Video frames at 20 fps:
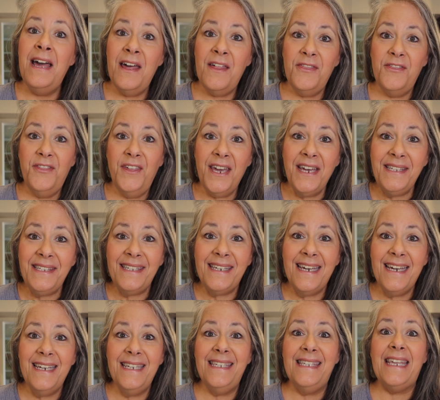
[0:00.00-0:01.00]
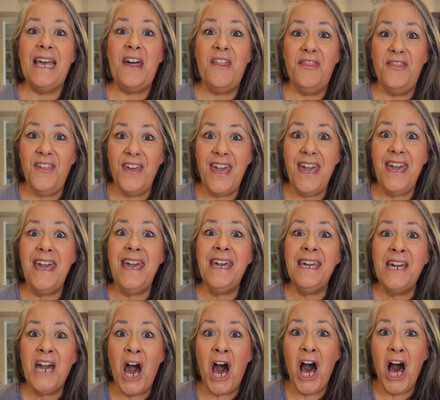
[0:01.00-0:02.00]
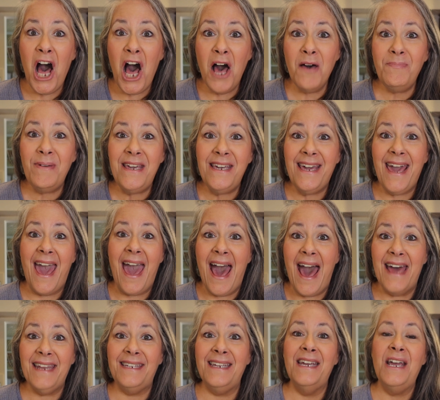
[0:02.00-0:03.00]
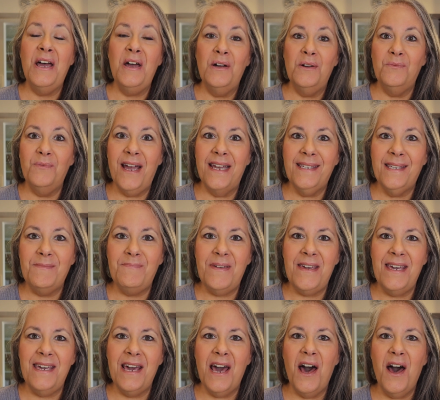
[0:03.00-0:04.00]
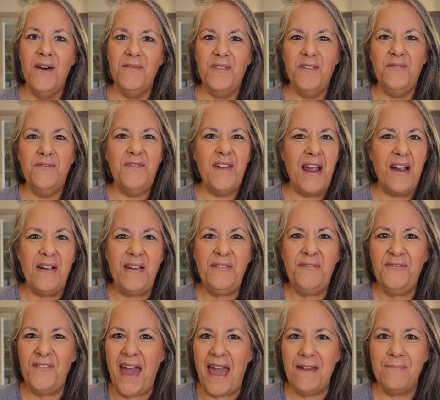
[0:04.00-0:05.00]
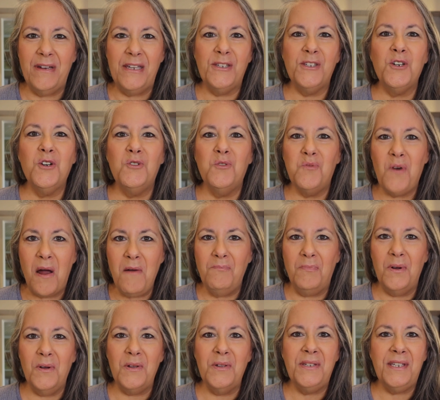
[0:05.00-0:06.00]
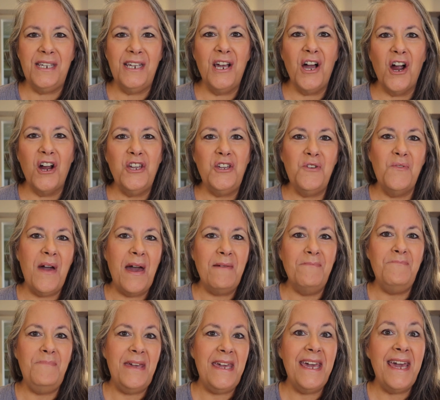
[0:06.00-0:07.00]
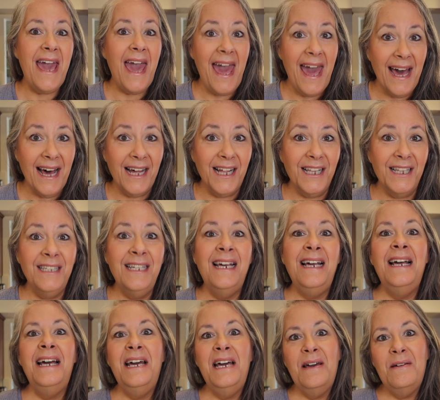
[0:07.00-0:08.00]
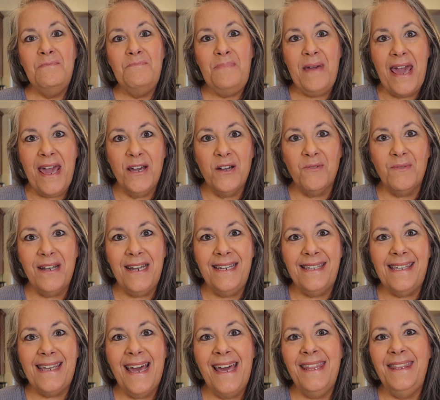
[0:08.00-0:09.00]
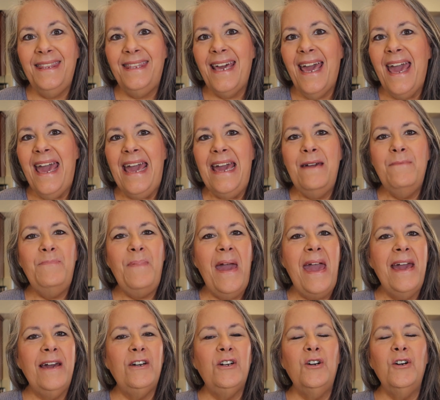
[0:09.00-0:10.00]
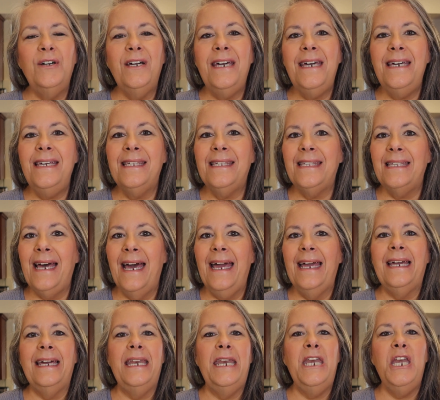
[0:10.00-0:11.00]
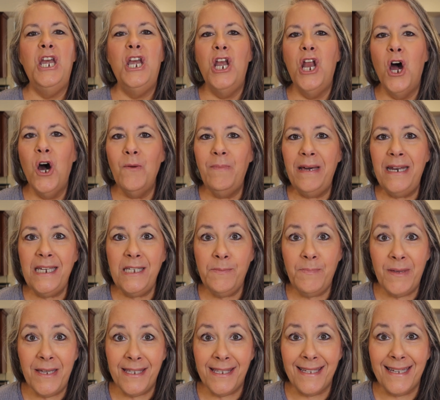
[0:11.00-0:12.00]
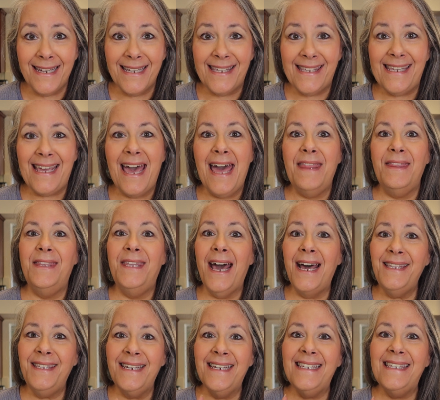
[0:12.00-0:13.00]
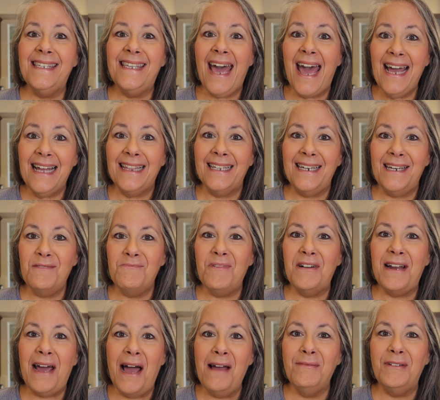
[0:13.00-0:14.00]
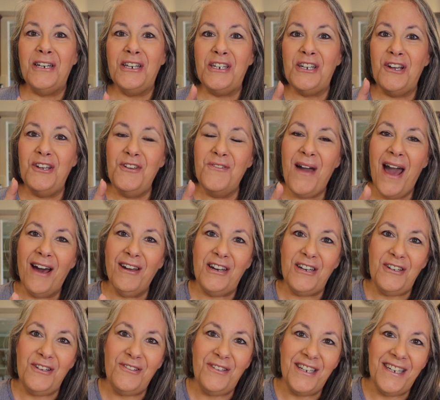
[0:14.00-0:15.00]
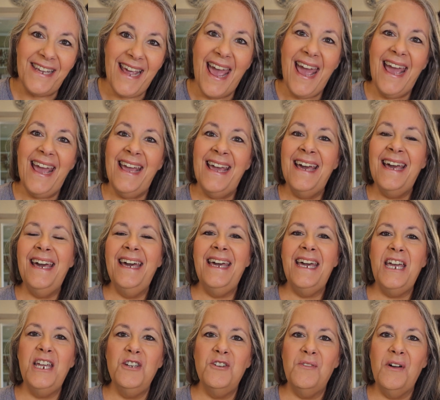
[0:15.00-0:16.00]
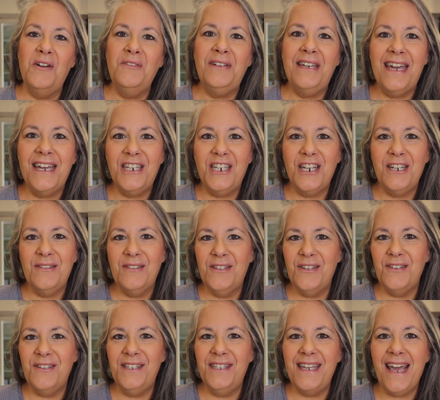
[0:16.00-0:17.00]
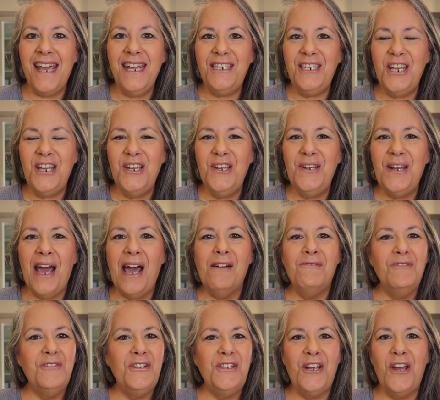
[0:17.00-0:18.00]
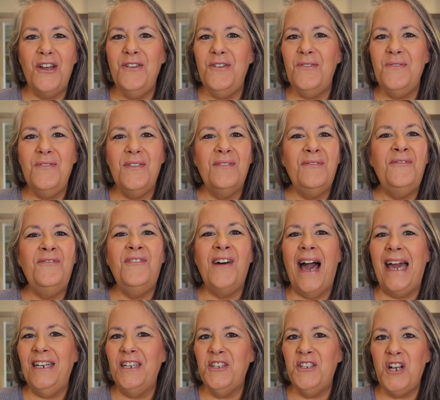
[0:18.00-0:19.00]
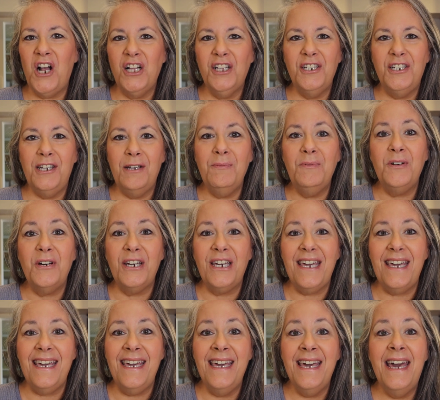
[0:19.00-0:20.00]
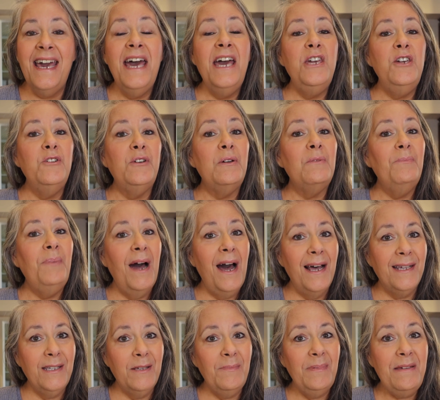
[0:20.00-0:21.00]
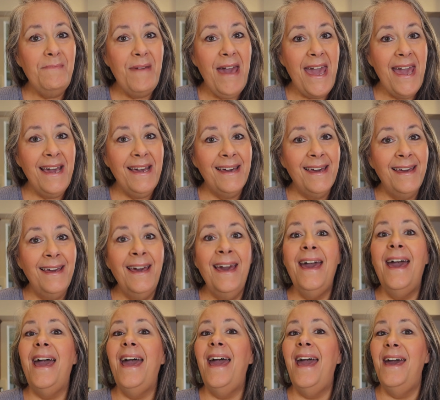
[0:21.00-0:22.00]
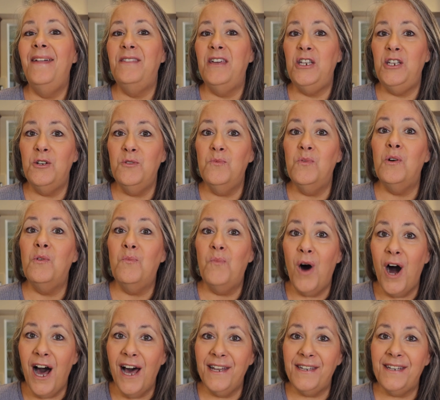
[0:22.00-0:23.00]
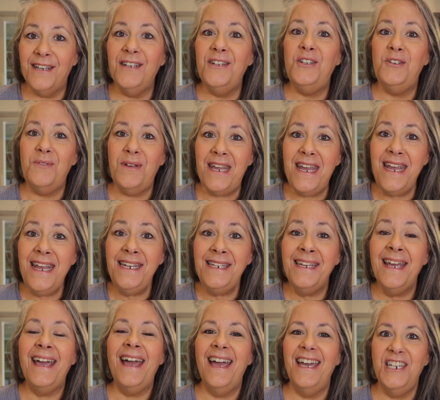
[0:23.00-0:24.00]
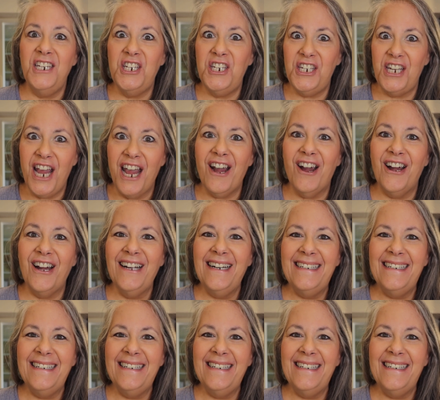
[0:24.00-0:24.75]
This is the copycat recipe of the very famous Crumbl, C-R-U-M-B-L bakeries, and they bake cookies like nobody's business, and that's exactly what I'm going to show you how to do today in your own kitchen. So stay tuned. I will show you the finest chocolate chip cookie you can possibly make and that you will want to eat and share.